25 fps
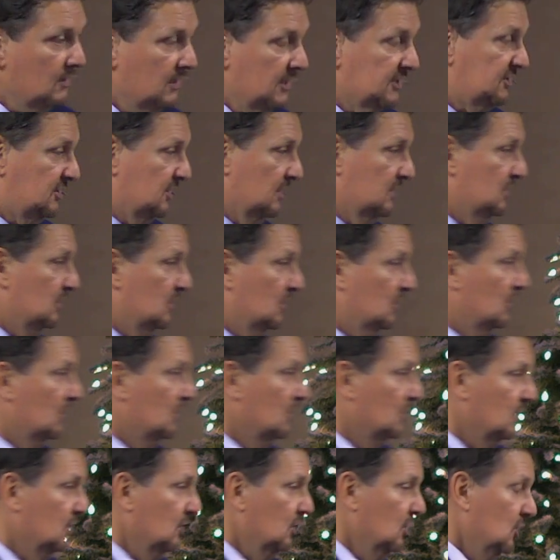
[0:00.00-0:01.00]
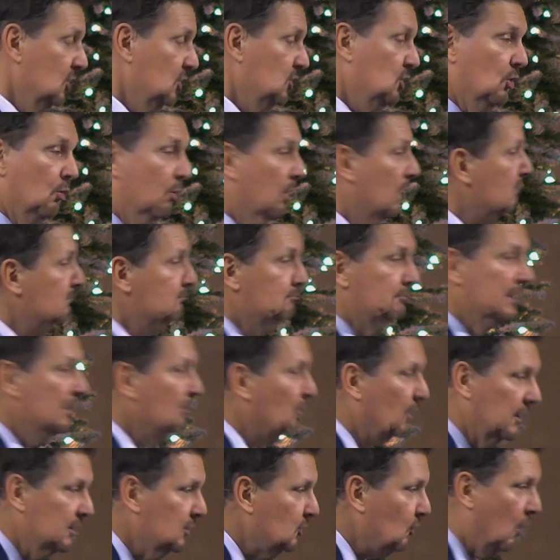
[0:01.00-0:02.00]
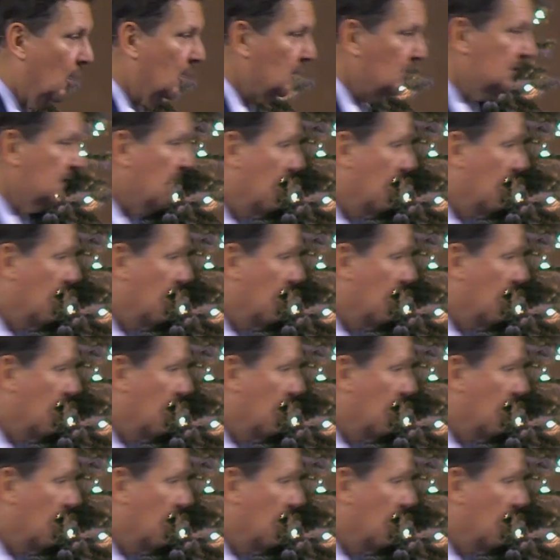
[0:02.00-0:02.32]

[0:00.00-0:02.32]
listen, you wouldn't be where you are